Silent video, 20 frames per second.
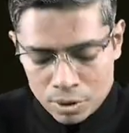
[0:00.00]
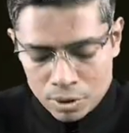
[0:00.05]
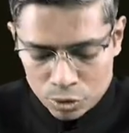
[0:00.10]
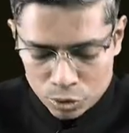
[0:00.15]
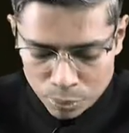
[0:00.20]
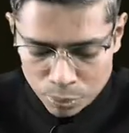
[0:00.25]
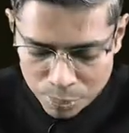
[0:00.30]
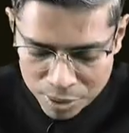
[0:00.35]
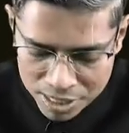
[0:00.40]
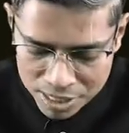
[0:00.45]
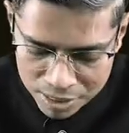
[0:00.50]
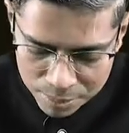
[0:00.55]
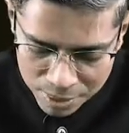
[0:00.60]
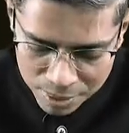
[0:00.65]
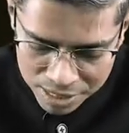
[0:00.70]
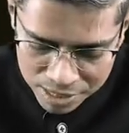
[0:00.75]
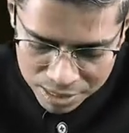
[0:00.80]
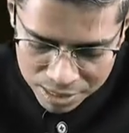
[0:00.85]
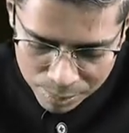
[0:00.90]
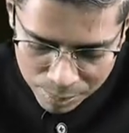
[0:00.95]
So please
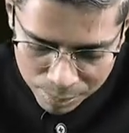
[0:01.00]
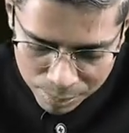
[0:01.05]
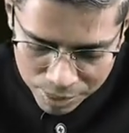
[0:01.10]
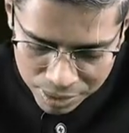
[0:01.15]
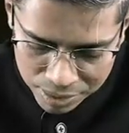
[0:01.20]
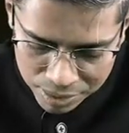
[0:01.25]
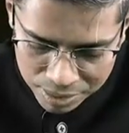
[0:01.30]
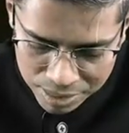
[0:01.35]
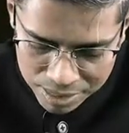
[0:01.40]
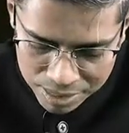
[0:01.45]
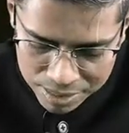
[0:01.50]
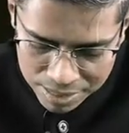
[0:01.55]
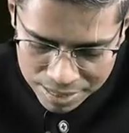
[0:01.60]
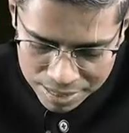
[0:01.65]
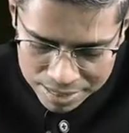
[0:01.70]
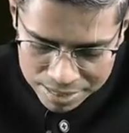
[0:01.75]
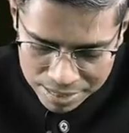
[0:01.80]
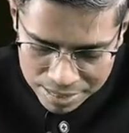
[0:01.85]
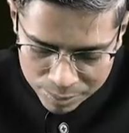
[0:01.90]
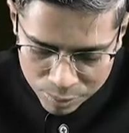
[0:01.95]
remember this
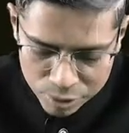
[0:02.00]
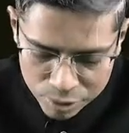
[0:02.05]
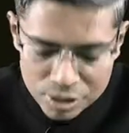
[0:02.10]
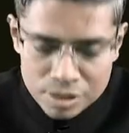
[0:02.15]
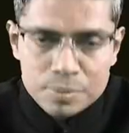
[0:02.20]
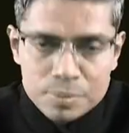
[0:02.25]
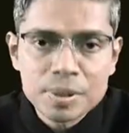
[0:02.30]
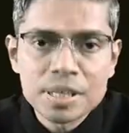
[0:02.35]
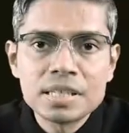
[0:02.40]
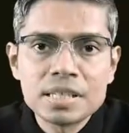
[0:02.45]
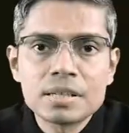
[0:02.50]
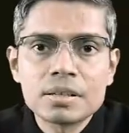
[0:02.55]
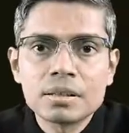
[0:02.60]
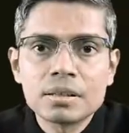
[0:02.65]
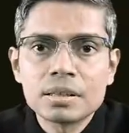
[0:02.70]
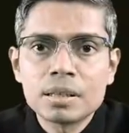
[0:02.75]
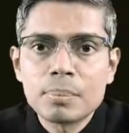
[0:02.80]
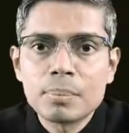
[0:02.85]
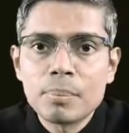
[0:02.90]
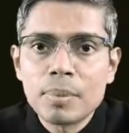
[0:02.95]
enzyme which is present
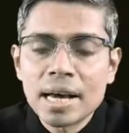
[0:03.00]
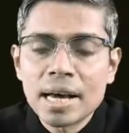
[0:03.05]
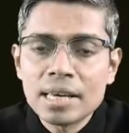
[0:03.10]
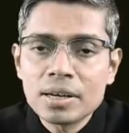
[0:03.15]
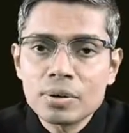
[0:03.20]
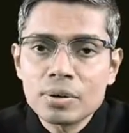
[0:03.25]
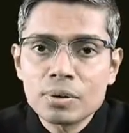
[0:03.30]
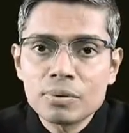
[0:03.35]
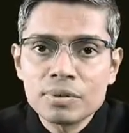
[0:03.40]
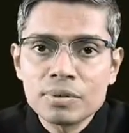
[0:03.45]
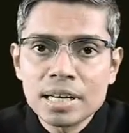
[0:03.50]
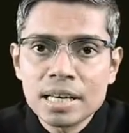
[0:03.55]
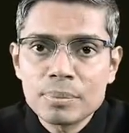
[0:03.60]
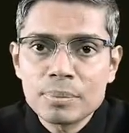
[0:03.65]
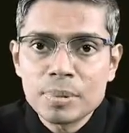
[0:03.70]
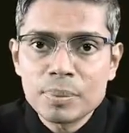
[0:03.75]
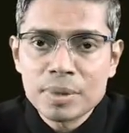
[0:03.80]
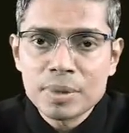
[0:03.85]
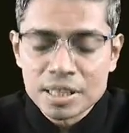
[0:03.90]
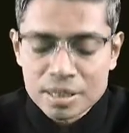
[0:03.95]
on the
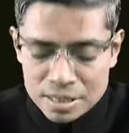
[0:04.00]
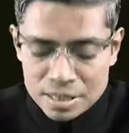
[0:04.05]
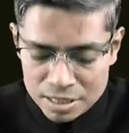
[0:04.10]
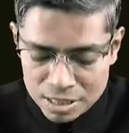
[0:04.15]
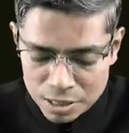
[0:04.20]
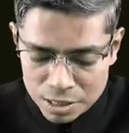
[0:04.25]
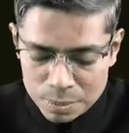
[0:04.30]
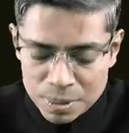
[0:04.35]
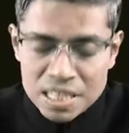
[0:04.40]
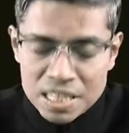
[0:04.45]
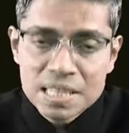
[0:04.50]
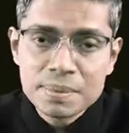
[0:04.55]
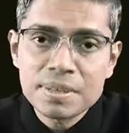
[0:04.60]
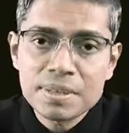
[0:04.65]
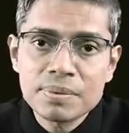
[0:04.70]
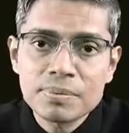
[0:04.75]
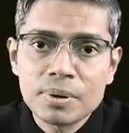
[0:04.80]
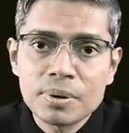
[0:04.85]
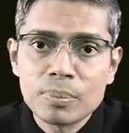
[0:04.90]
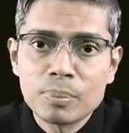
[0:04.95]
microvilli membrane. This is
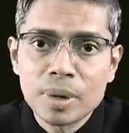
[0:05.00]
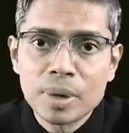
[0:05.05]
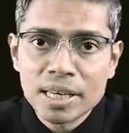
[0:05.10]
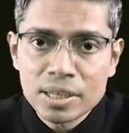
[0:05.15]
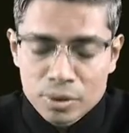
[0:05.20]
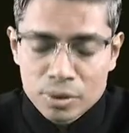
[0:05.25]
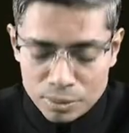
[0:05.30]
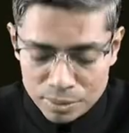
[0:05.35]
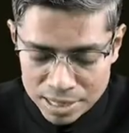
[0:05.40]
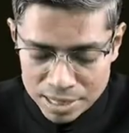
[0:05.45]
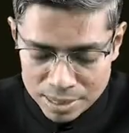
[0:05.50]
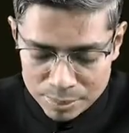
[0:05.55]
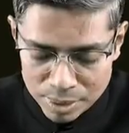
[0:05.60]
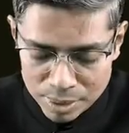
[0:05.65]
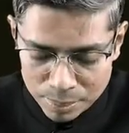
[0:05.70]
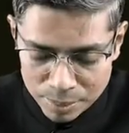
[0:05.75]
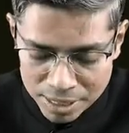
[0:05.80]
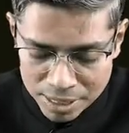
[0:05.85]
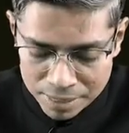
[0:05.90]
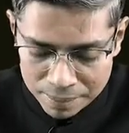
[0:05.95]
specific for microvilli
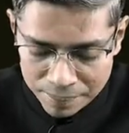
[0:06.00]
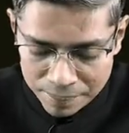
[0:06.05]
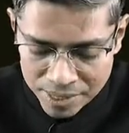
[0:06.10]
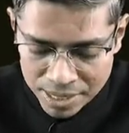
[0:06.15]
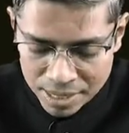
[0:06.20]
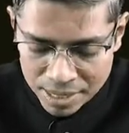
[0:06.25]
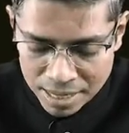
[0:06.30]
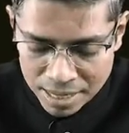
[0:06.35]
membrane,